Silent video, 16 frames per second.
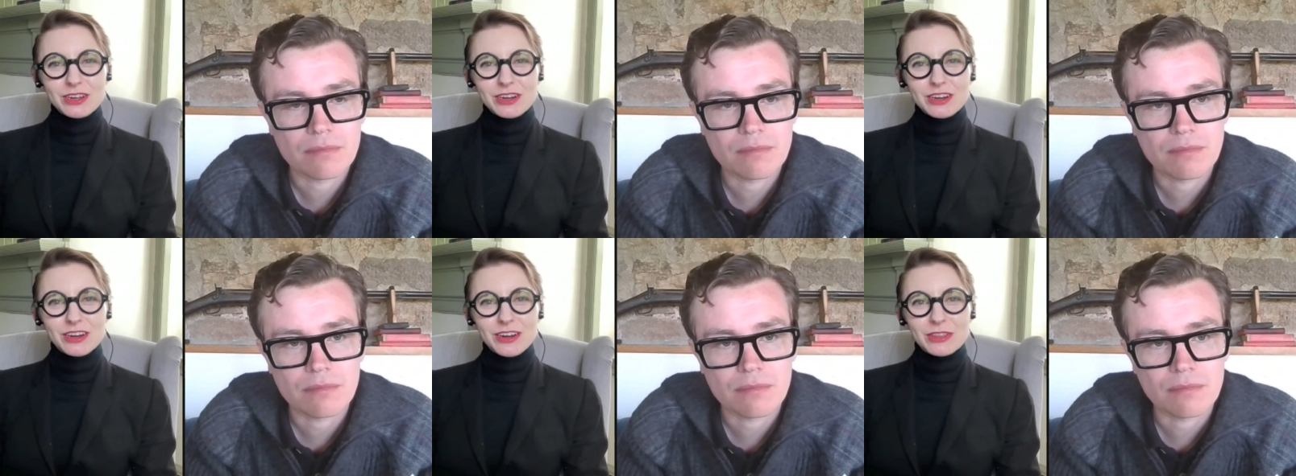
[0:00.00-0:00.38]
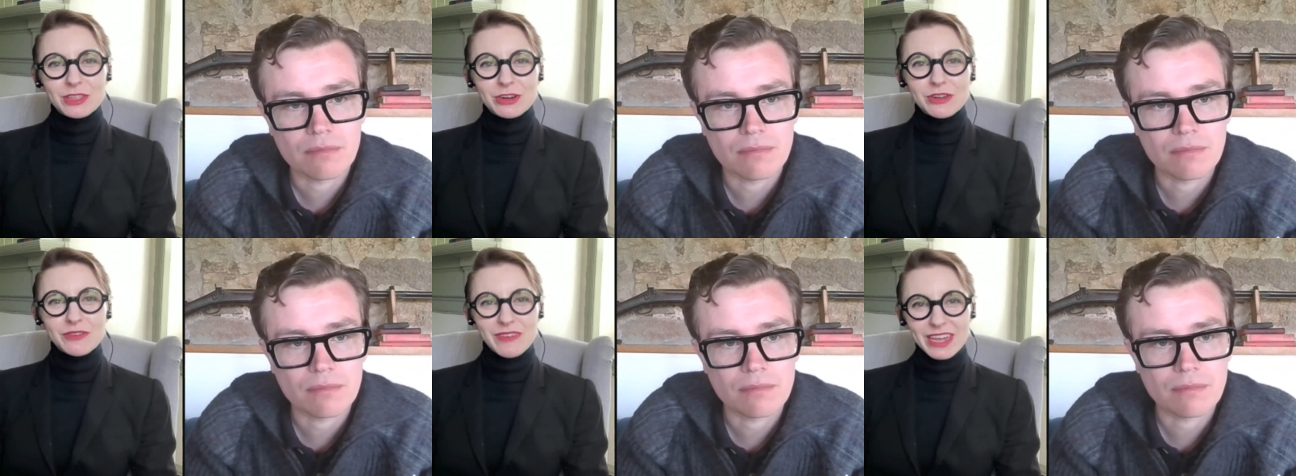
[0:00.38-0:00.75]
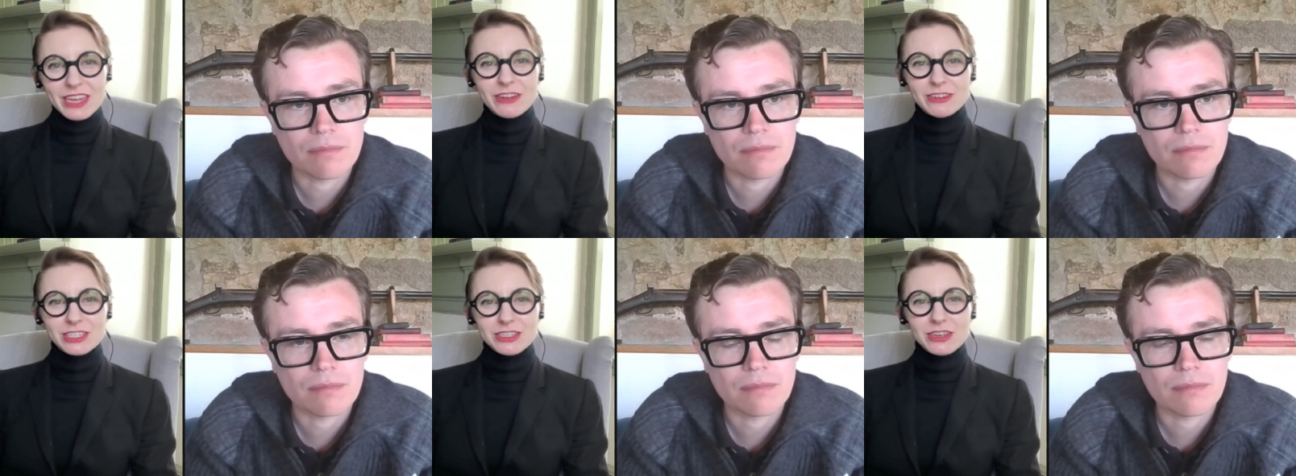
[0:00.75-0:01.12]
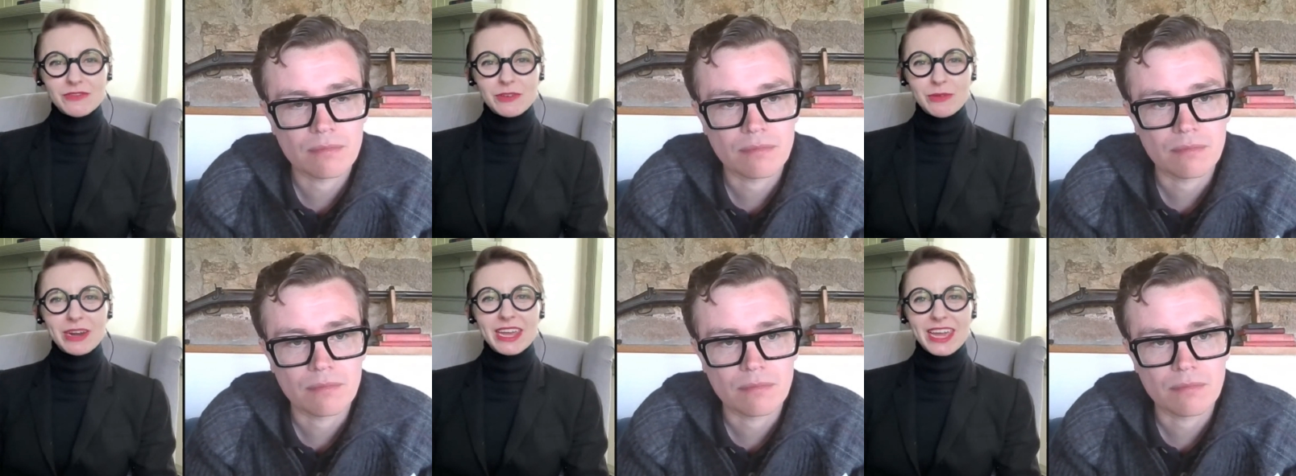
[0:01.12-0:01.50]
Speaker 1: our, our theory of anger. So if
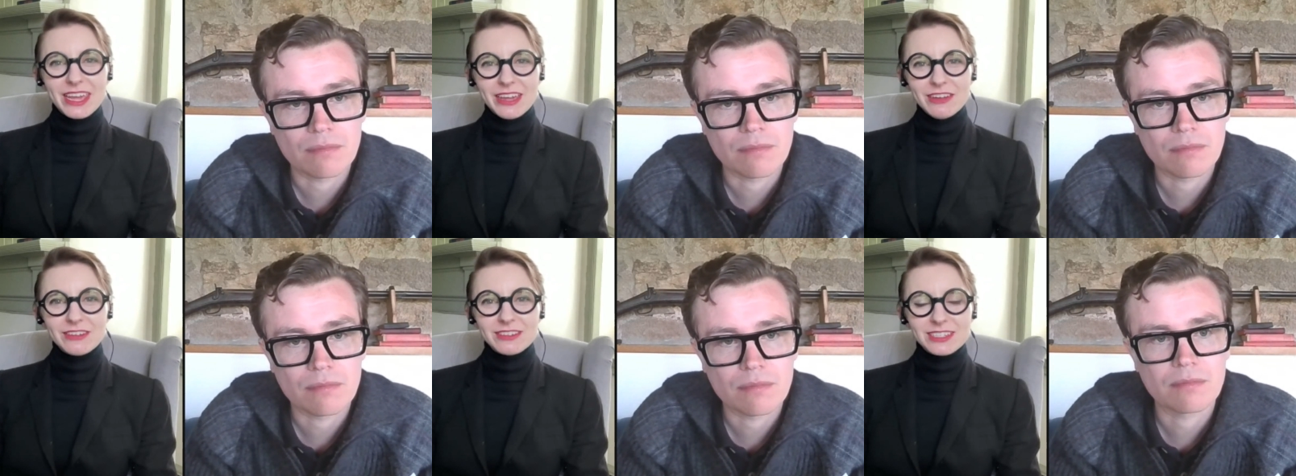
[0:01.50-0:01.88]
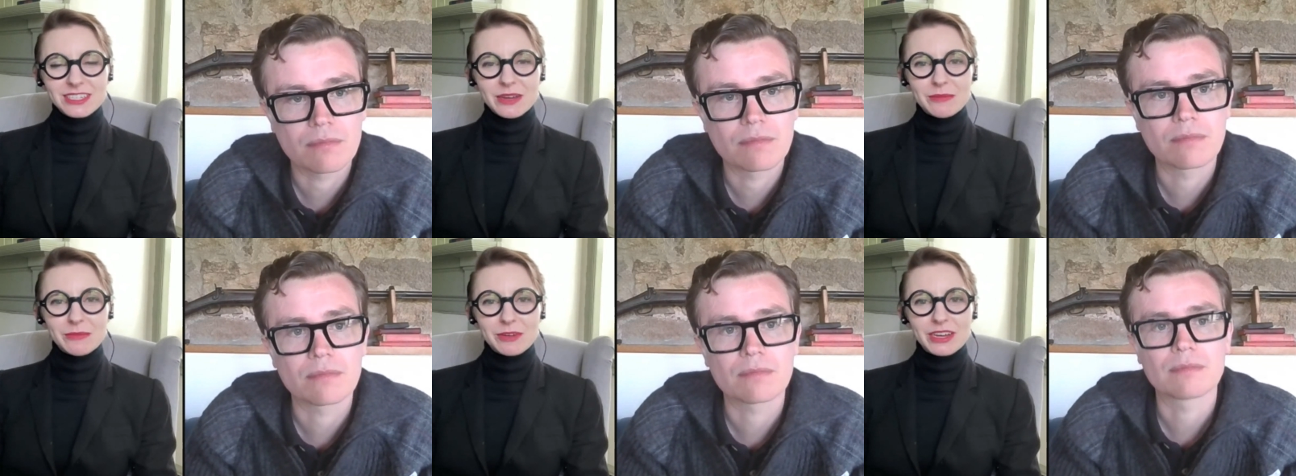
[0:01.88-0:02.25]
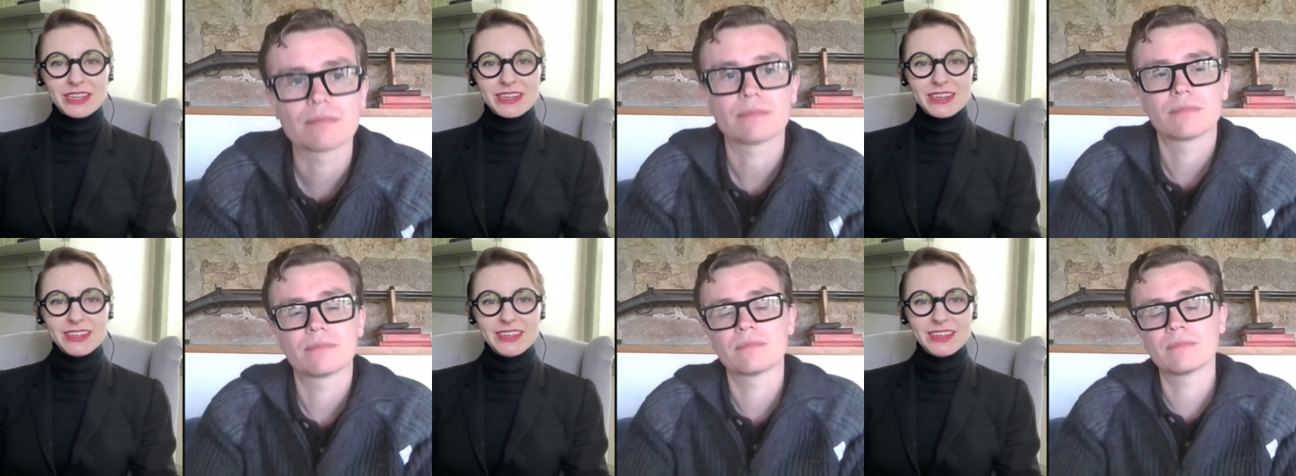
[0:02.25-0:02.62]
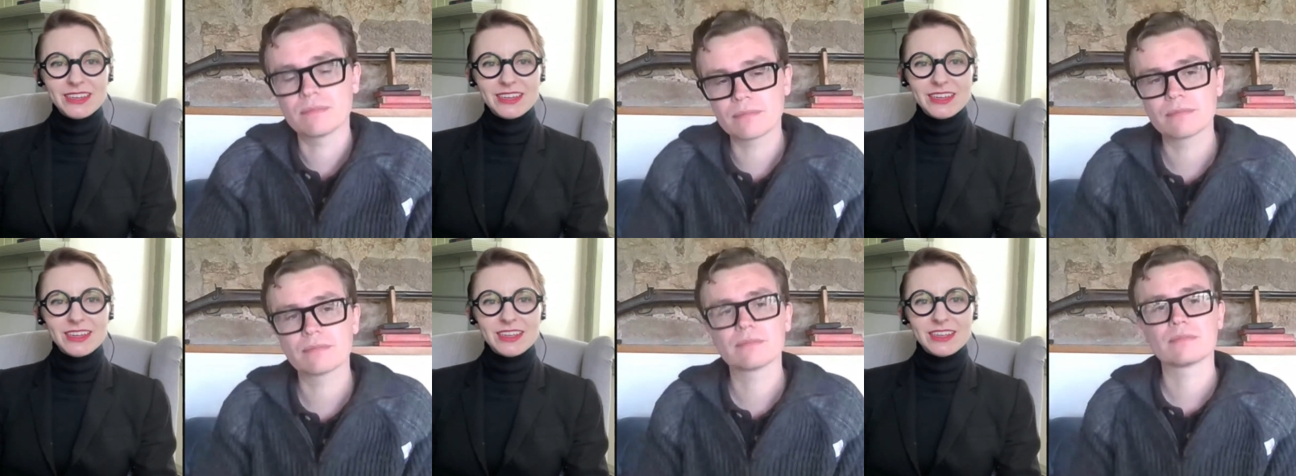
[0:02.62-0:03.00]
you want to anger someone, mm -hmm
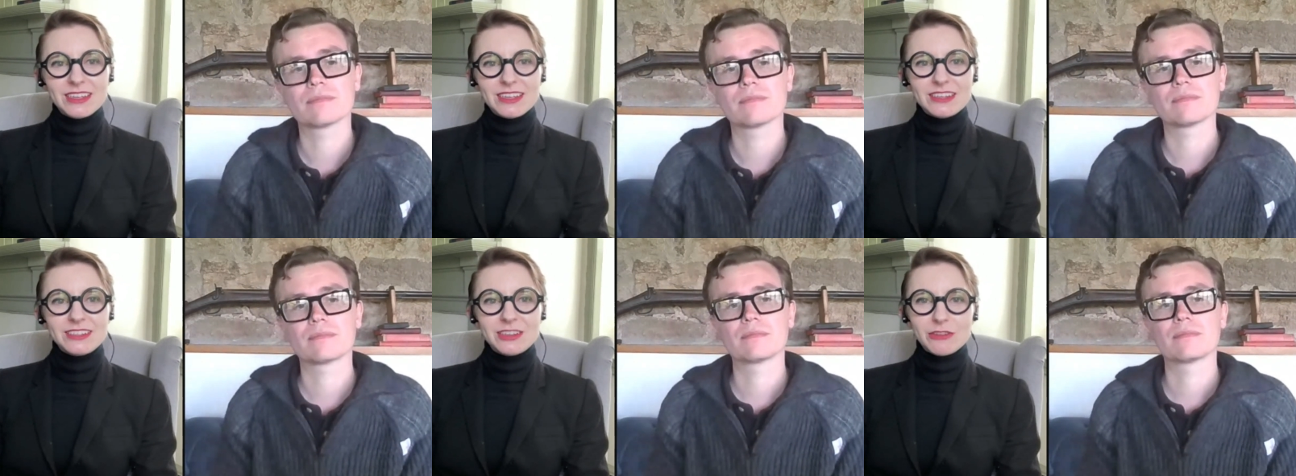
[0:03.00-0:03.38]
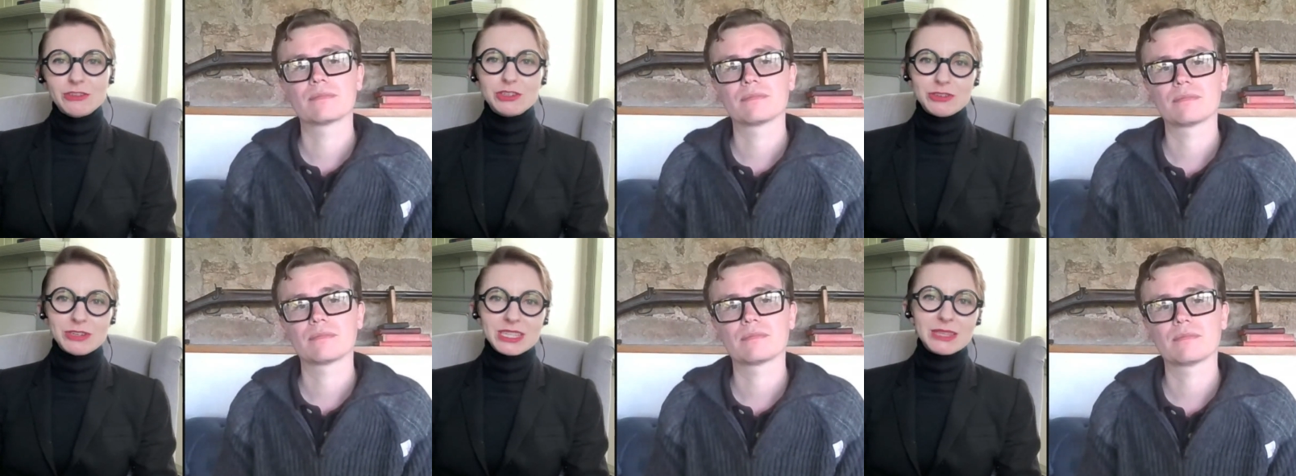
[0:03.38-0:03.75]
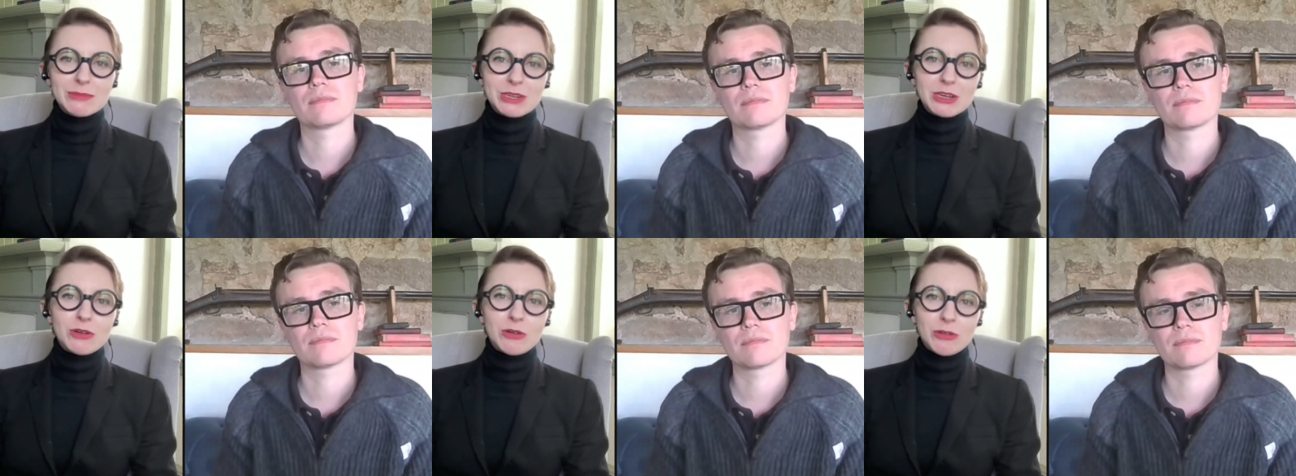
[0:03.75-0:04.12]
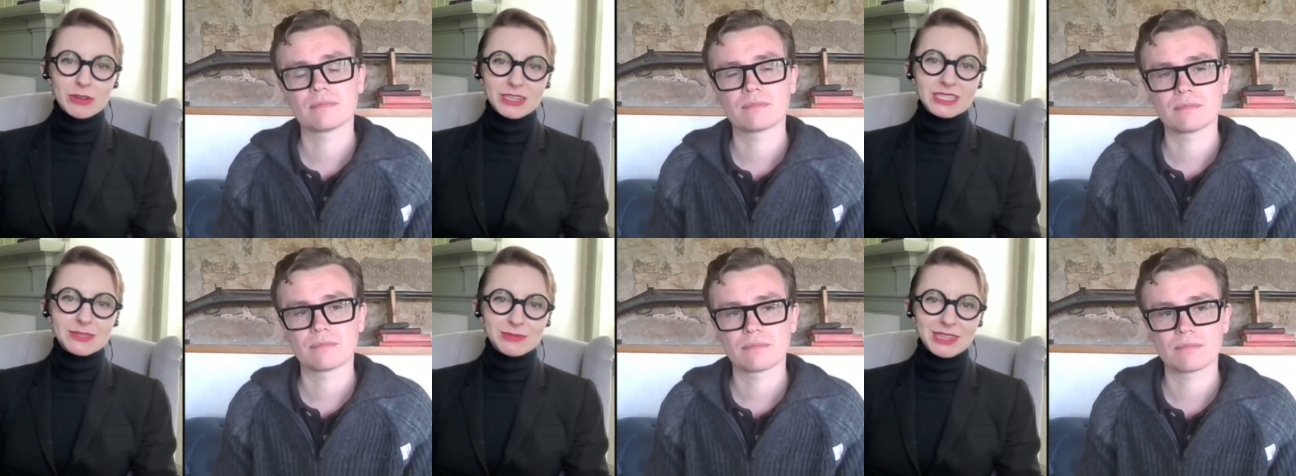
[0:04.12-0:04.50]
don't treat them in
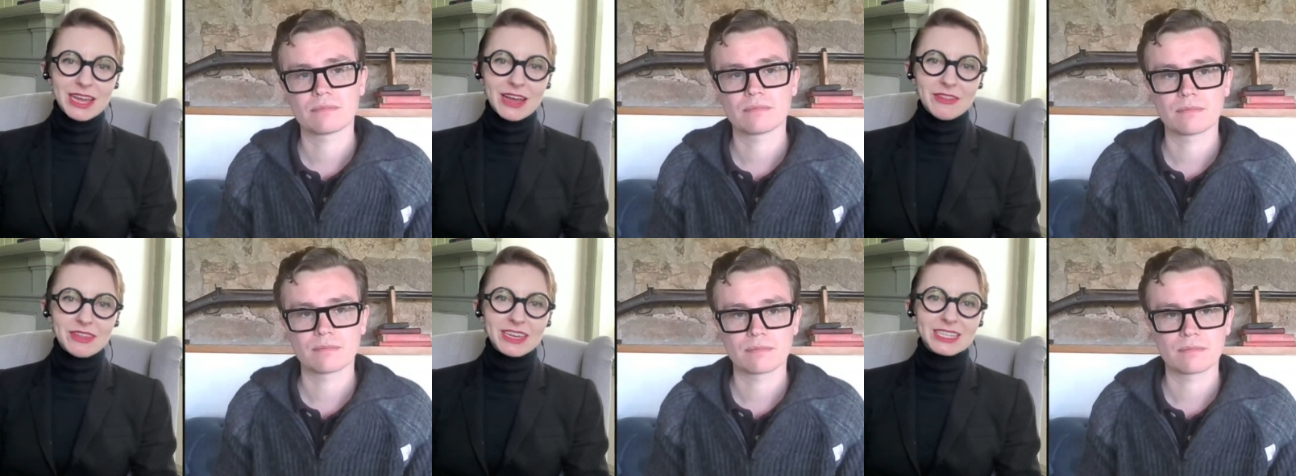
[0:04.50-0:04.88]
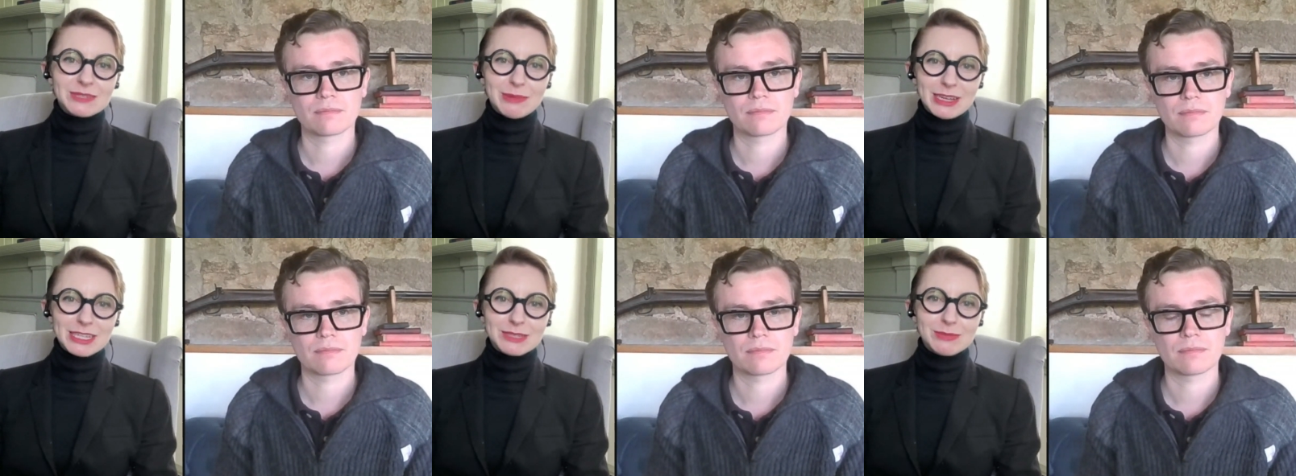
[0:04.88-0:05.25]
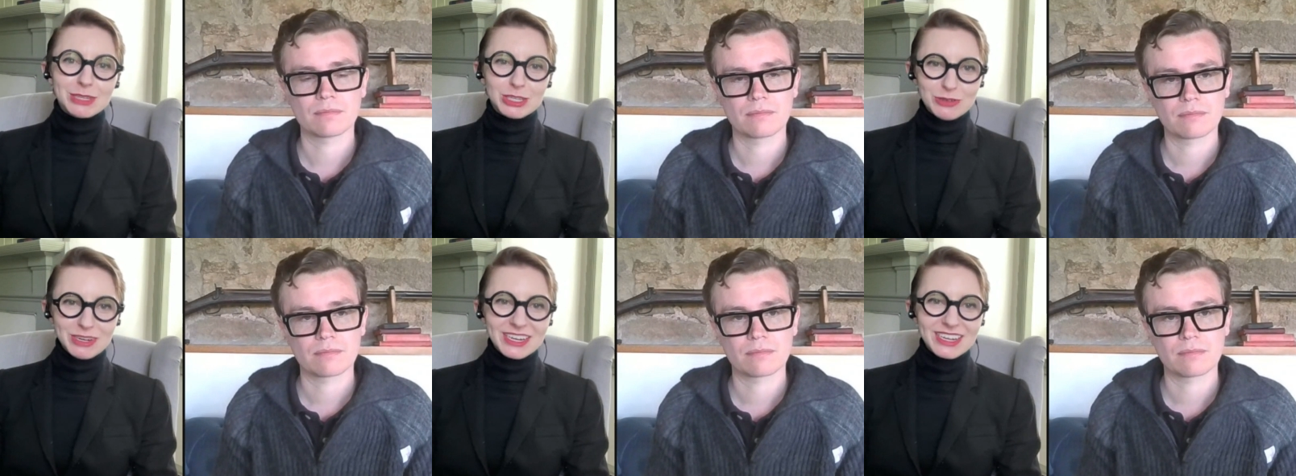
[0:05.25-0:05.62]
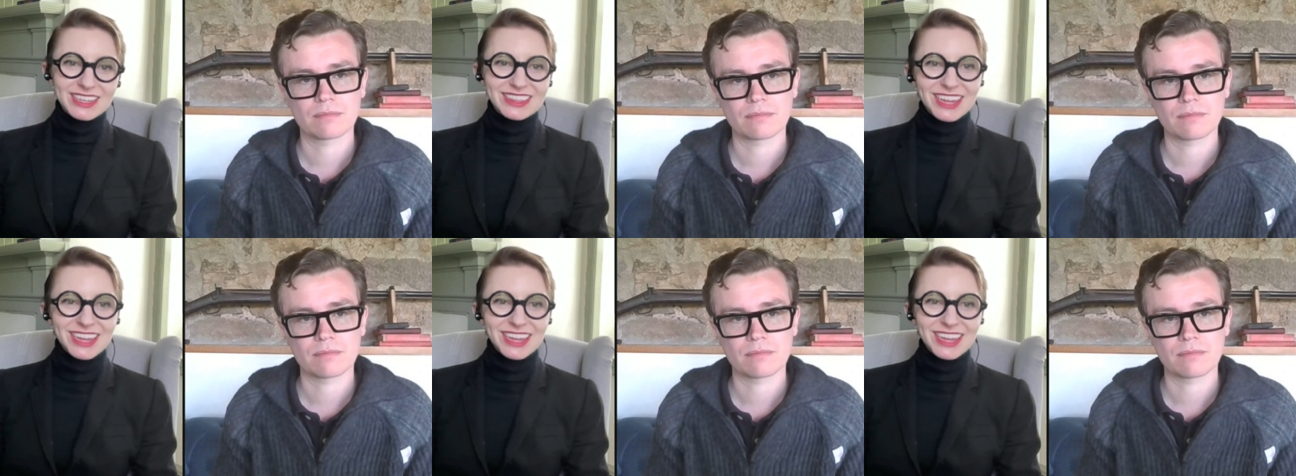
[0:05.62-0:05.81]
accordance with how they expect to be treated.